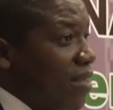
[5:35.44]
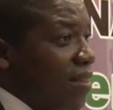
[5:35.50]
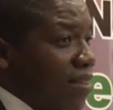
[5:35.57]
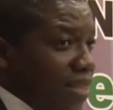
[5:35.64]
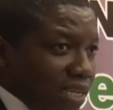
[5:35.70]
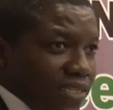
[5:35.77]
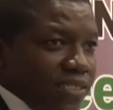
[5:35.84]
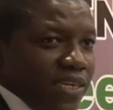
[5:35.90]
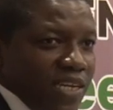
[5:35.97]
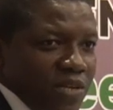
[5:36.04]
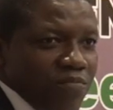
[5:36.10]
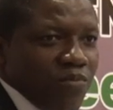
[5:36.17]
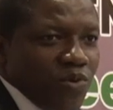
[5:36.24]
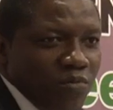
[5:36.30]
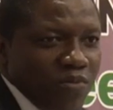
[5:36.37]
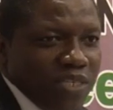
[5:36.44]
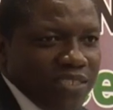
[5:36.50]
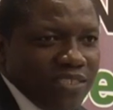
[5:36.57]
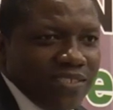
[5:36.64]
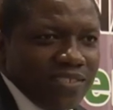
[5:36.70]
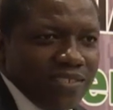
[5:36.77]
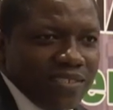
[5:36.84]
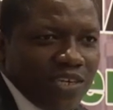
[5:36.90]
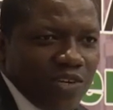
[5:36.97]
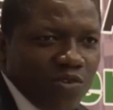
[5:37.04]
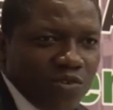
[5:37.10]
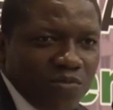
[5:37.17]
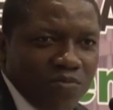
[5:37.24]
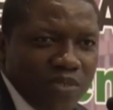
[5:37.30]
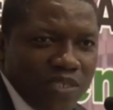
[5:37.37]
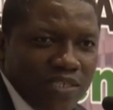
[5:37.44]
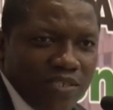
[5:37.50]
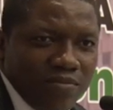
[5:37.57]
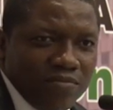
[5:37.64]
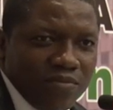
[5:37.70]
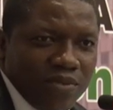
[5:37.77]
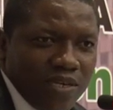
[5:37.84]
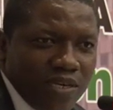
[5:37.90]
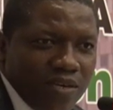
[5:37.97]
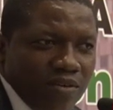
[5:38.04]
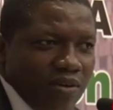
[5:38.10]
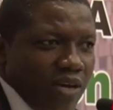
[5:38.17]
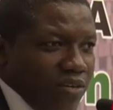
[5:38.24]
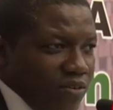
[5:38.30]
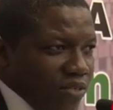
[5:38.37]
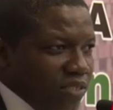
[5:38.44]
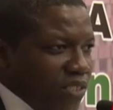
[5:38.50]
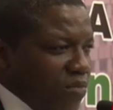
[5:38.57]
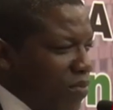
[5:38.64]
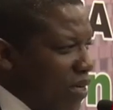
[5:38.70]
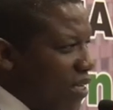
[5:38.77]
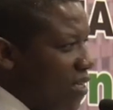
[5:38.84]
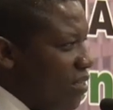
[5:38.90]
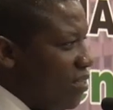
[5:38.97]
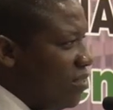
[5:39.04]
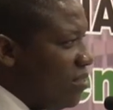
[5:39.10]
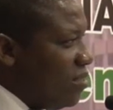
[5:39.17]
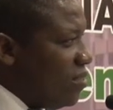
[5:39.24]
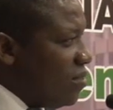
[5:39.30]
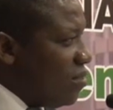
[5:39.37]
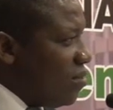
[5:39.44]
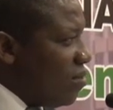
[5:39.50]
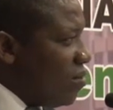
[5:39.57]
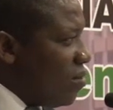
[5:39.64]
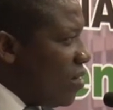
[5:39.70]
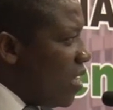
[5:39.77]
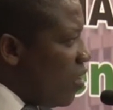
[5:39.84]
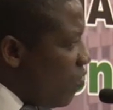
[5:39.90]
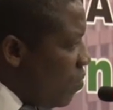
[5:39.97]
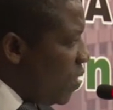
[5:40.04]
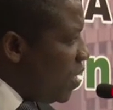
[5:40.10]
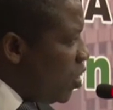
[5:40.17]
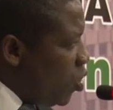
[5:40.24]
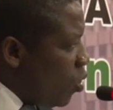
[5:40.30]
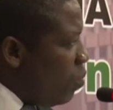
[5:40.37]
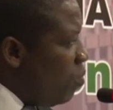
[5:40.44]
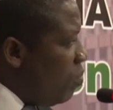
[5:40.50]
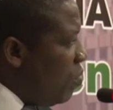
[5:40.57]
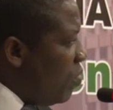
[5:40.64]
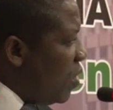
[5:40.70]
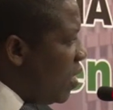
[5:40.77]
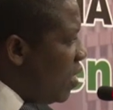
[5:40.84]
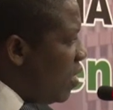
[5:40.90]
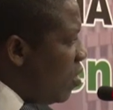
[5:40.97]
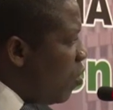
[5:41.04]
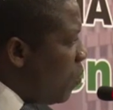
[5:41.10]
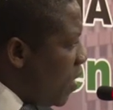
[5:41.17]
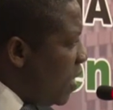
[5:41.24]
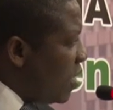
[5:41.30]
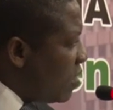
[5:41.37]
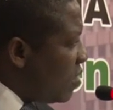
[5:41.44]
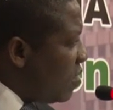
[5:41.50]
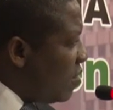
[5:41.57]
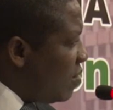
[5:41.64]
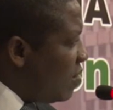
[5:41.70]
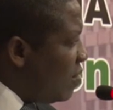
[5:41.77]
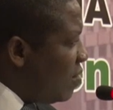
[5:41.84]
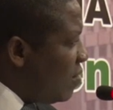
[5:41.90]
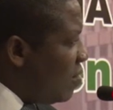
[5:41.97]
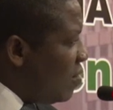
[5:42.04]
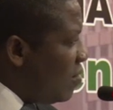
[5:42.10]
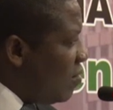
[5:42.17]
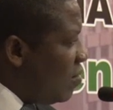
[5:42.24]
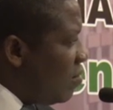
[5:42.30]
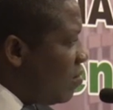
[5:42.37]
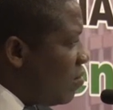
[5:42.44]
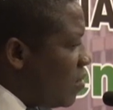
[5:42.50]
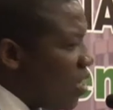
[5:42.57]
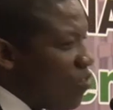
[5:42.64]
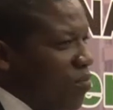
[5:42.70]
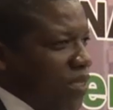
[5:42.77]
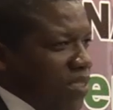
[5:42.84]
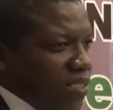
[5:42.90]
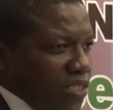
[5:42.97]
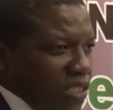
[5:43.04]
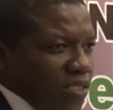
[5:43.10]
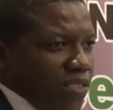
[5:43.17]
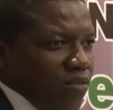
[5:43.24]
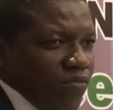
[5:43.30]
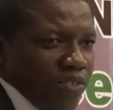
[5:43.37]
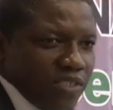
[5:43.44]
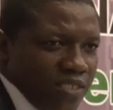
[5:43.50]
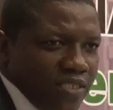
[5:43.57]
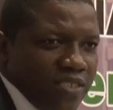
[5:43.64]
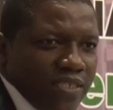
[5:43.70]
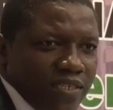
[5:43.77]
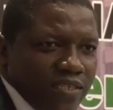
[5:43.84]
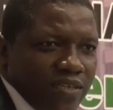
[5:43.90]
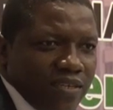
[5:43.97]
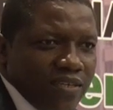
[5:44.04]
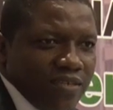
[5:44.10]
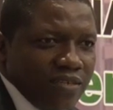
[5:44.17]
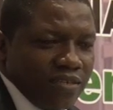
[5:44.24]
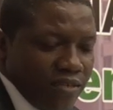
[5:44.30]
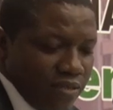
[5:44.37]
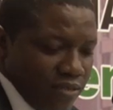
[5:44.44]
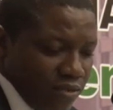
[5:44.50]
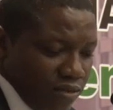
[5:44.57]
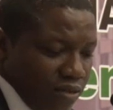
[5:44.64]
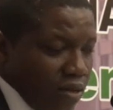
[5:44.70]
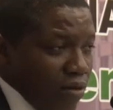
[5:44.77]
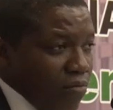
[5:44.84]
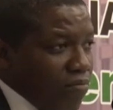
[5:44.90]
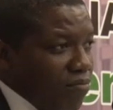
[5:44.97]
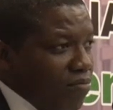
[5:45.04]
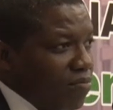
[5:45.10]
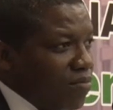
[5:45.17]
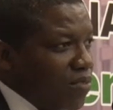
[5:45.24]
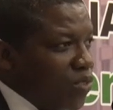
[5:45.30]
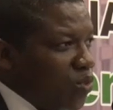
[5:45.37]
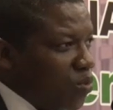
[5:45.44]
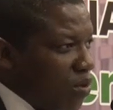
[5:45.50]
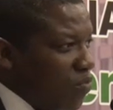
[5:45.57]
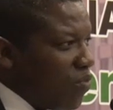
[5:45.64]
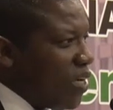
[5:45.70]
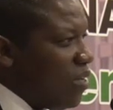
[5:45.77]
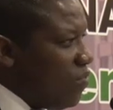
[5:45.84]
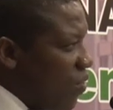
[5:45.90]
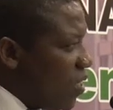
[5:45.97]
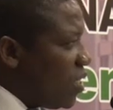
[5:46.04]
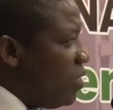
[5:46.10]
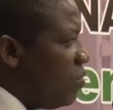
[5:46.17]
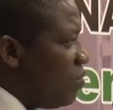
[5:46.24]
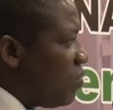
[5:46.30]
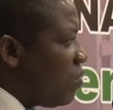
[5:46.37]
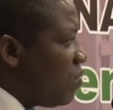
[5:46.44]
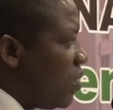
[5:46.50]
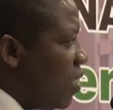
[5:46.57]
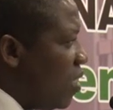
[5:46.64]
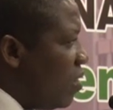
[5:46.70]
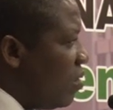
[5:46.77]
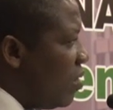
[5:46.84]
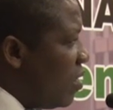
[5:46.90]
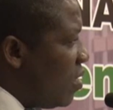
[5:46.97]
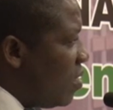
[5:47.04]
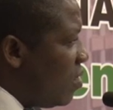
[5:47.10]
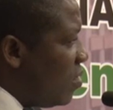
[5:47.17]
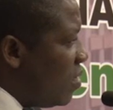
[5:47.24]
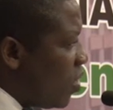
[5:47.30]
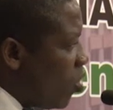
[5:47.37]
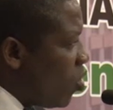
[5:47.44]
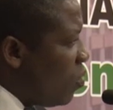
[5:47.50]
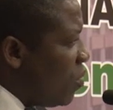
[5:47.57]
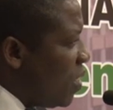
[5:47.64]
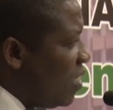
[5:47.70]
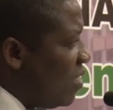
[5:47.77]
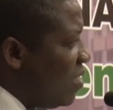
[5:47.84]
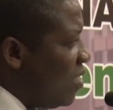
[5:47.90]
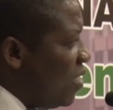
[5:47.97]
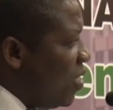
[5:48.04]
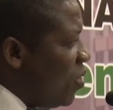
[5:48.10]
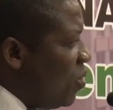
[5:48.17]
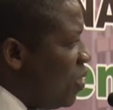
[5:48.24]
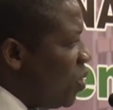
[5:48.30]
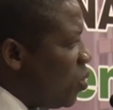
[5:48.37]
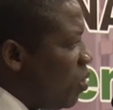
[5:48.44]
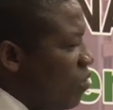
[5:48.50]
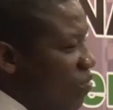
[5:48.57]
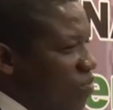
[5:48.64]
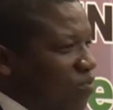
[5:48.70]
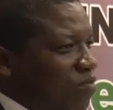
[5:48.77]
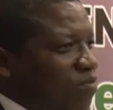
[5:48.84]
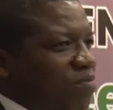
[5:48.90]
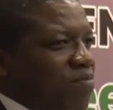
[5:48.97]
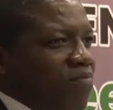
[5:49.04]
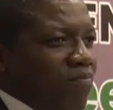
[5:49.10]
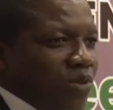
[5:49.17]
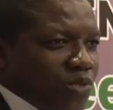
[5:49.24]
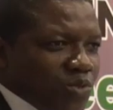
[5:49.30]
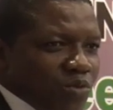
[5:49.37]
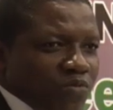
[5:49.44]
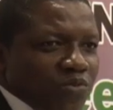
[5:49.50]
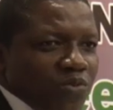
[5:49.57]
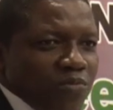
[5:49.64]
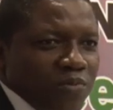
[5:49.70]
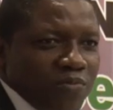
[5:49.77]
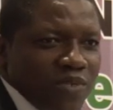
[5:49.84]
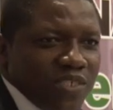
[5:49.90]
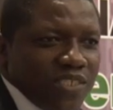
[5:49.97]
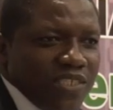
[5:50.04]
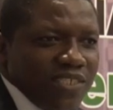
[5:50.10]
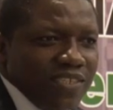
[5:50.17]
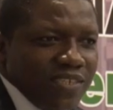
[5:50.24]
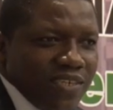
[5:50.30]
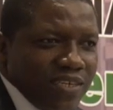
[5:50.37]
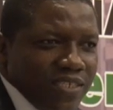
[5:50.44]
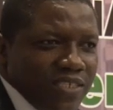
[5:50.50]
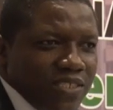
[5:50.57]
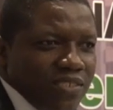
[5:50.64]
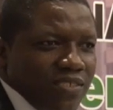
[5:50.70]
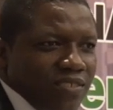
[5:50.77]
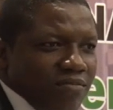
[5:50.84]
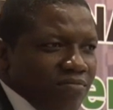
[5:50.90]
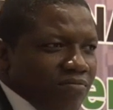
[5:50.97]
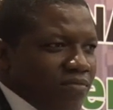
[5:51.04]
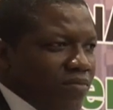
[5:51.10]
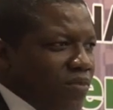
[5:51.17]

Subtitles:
That unemployment cannot be addressed by government job openings. Government is just a facilitator. To have an effective economy, you need to have most of your population engage in